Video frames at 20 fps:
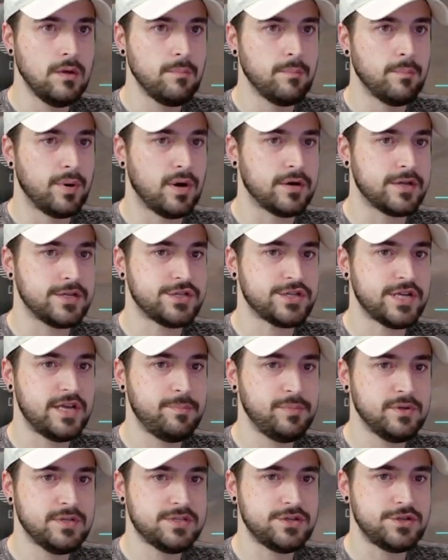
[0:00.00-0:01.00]
Body
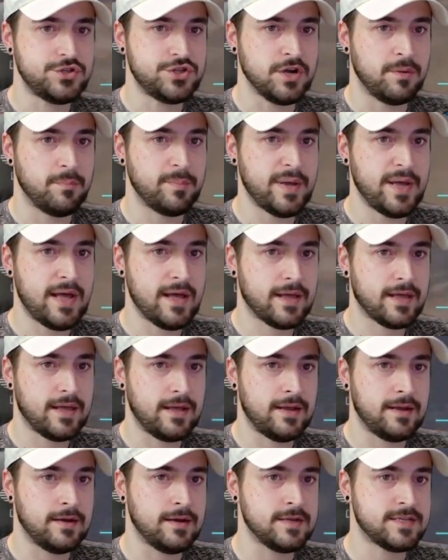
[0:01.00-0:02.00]
Shapeless, you jump back
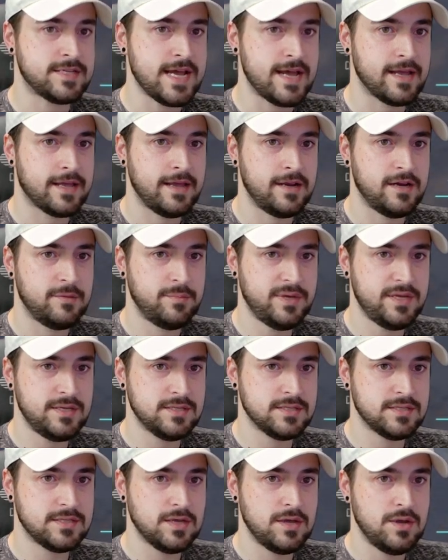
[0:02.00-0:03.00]
and attack
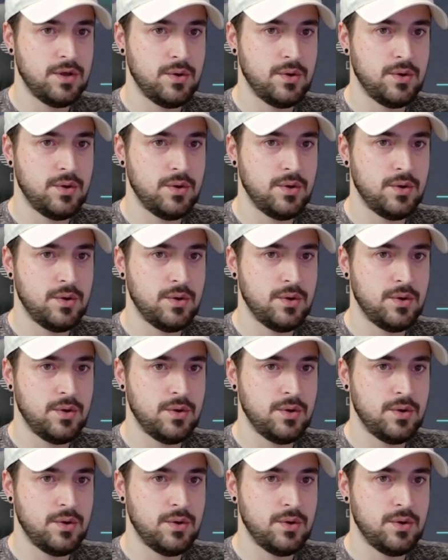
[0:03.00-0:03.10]
enemies.